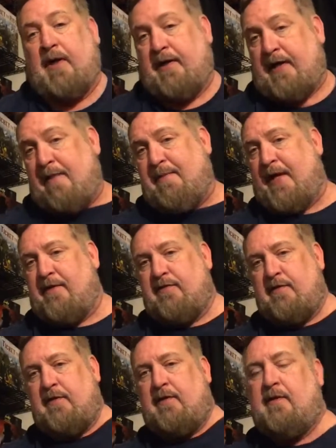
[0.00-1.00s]
Game Days,
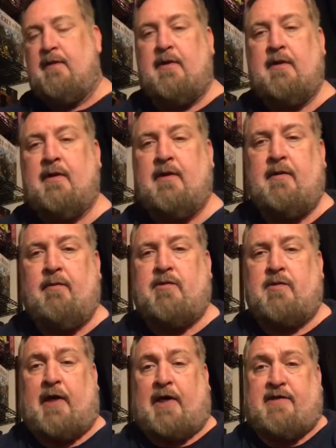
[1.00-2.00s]
which,
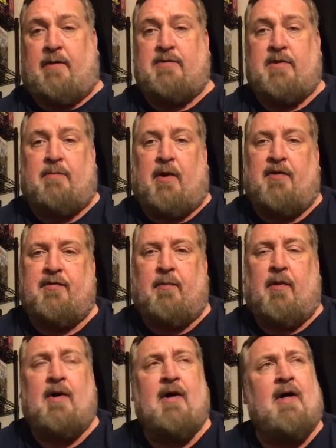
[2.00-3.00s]
like I said, was in
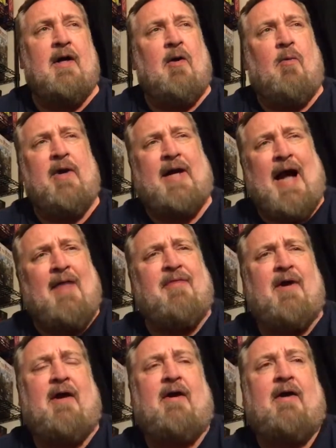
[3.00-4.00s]
Baltimore. We got
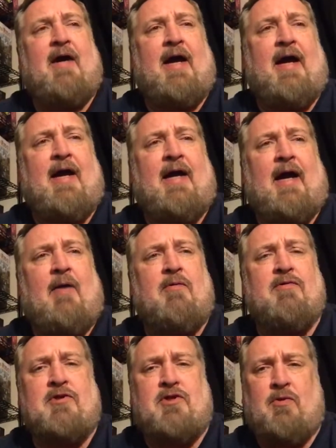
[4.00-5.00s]
there, and I
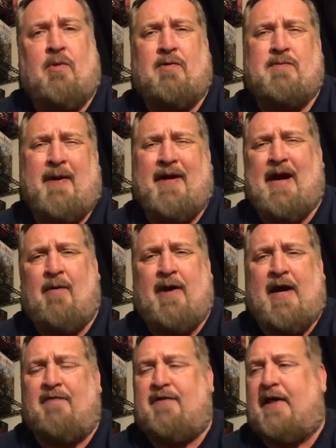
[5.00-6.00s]
wasn't sure. It was about an hour and
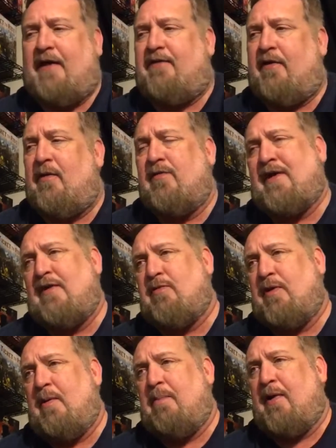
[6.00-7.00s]
a half to get there. Those guys were
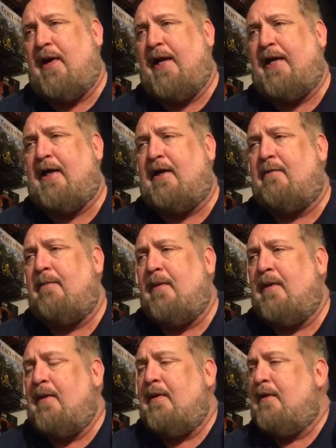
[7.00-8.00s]
going to play
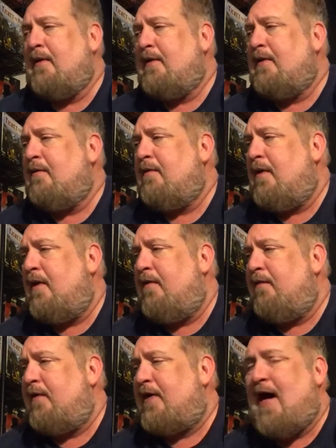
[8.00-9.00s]

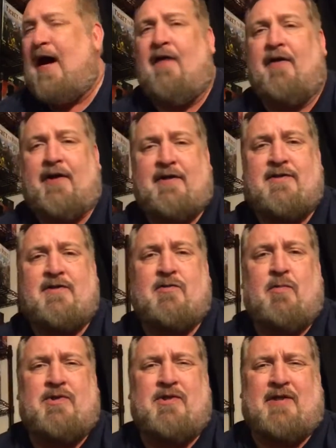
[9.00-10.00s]
the Colonists,
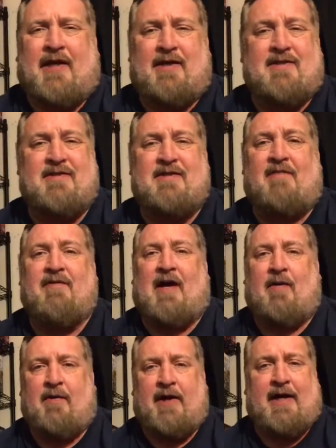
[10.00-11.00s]
which is like a 7
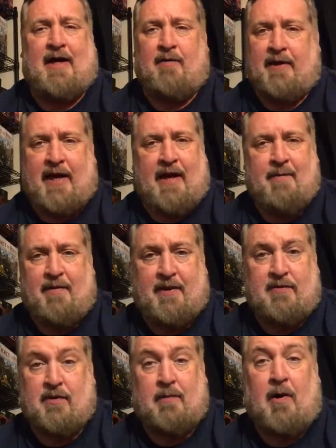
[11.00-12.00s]
hour, 8 hour game. I think
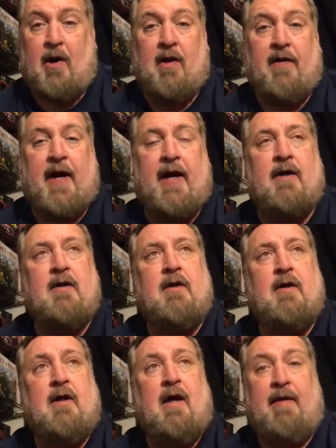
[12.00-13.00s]
it took them all of that.
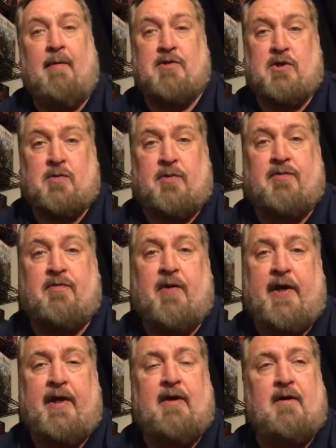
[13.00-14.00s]
That was just with
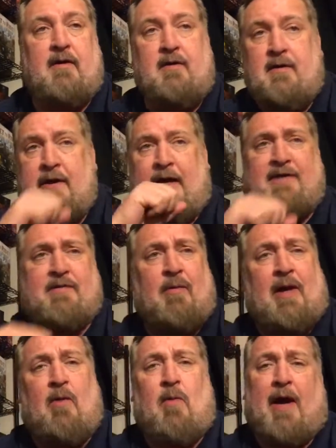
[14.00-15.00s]
three. And I said,
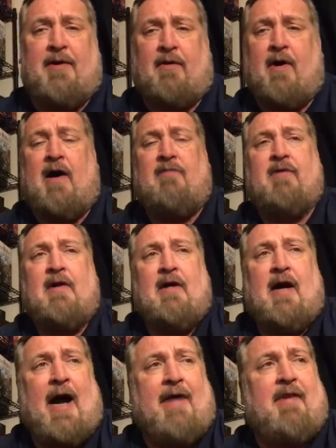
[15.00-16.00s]
well, I'll wander off.
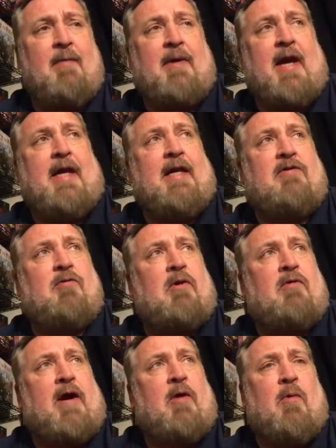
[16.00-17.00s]
I ended up getting into a
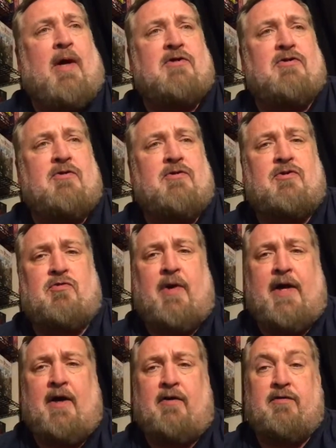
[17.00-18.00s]
Great Western
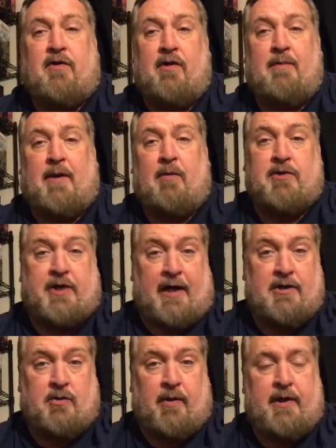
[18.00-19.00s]
Trail tournament, which I
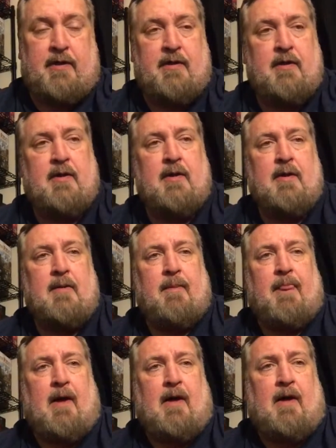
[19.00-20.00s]
enjoyed.
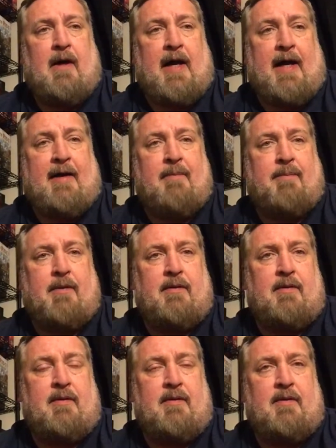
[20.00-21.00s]
But
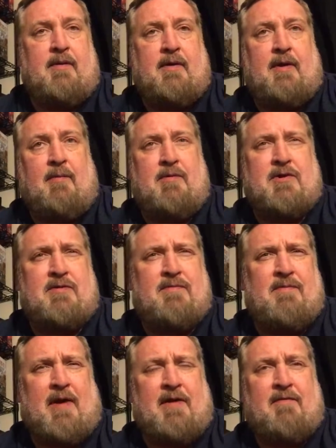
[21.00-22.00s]
it was
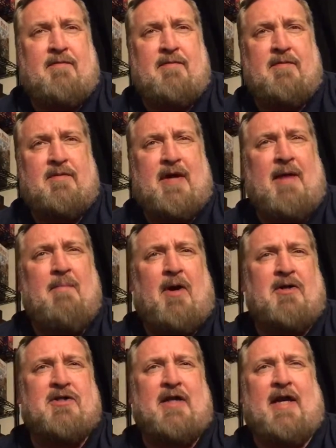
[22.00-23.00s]
like
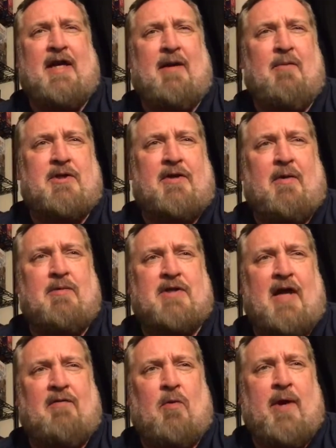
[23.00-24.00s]
$10 to get in, which I thought was
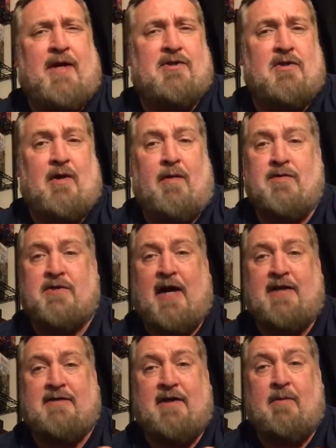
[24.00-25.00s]
kind of a waste because all those
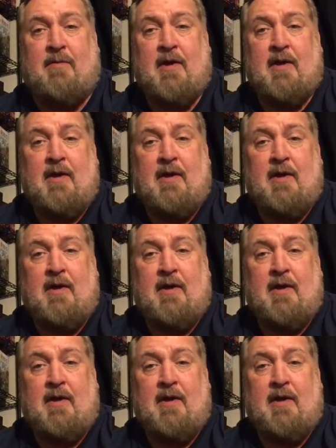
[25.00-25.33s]
guys did.